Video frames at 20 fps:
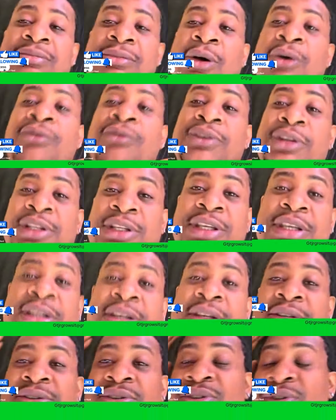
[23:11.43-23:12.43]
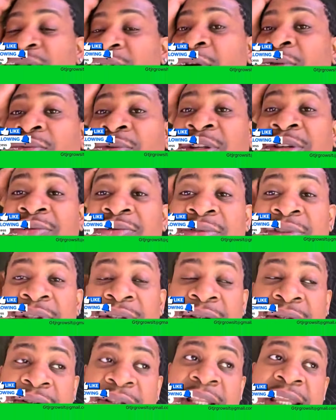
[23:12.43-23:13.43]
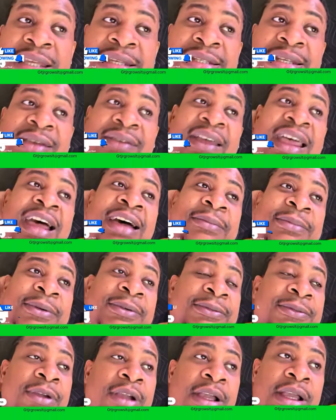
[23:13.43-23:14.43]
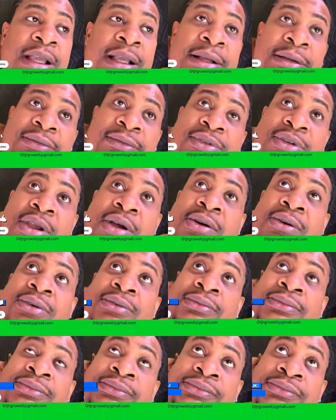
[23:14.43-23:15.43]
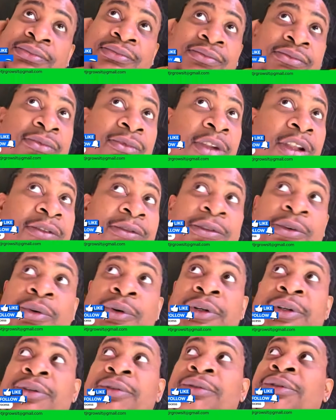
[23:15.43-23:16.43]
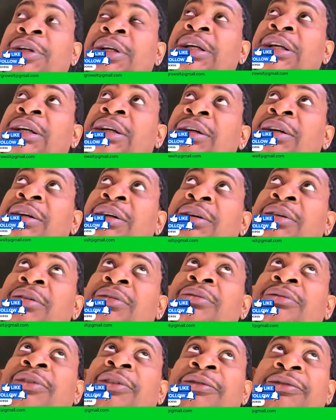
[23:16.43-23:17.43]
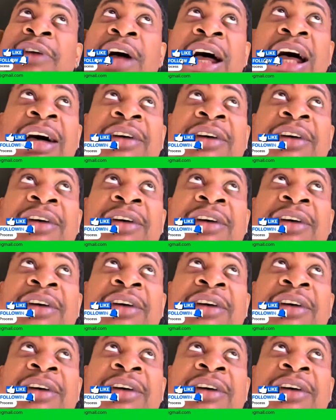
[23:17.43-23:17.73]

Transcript: over the years, different things have happened. So for 5